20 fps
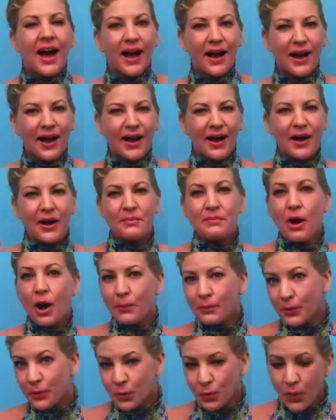um,
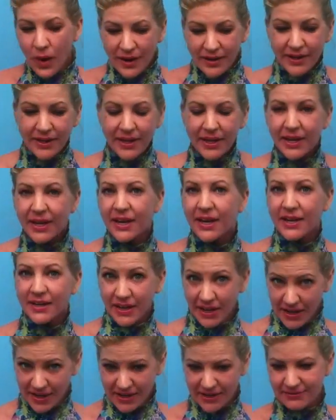I'll put one kid
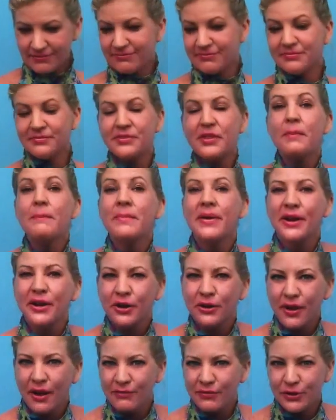in the
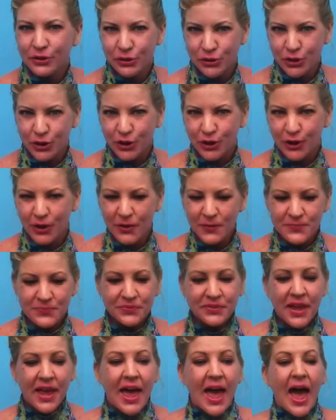middle of the circle,
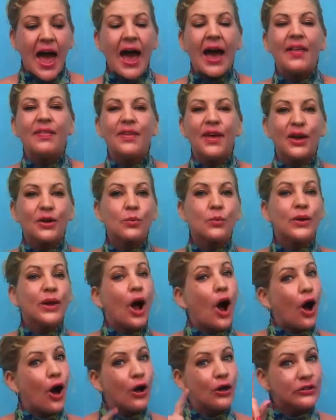and then we
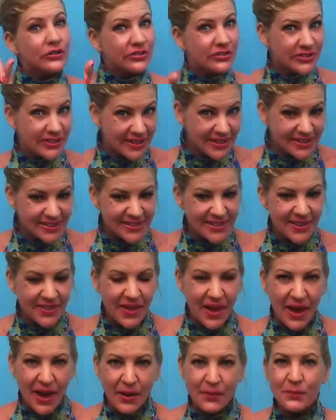all sing to
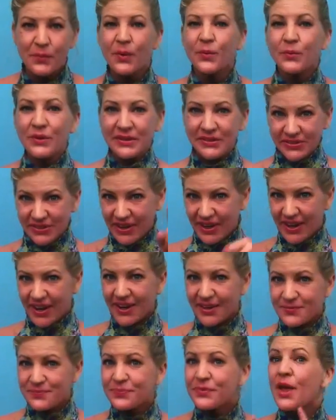them. We
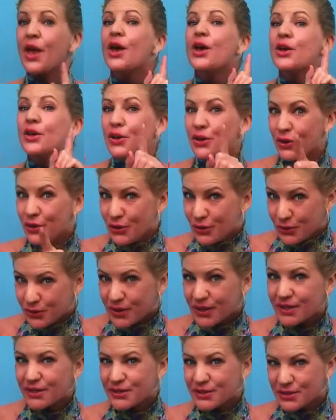sing,
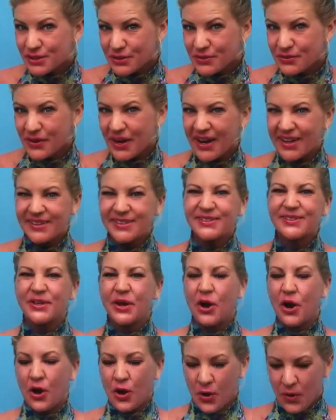you can do it.
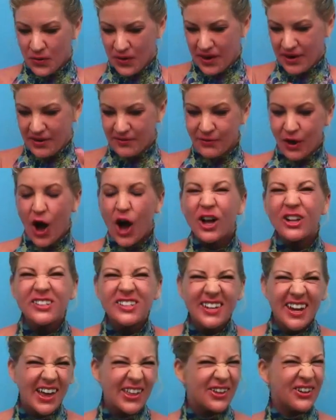So kind of all
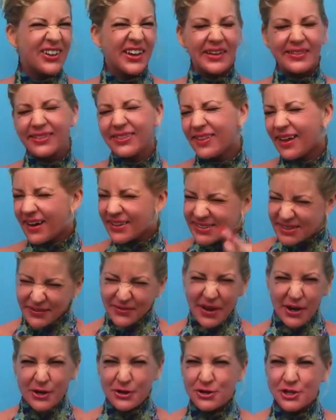together, you get lots of
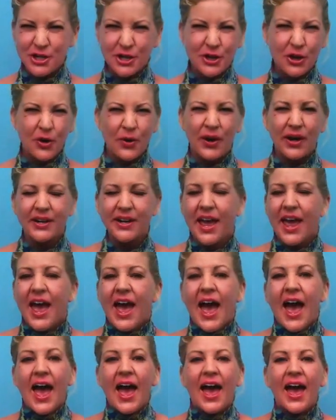energy going,
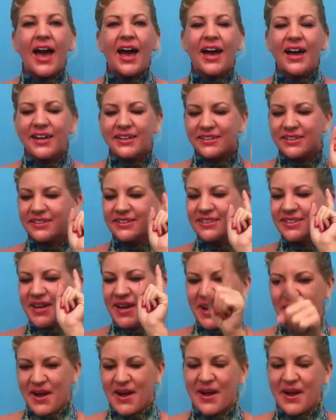and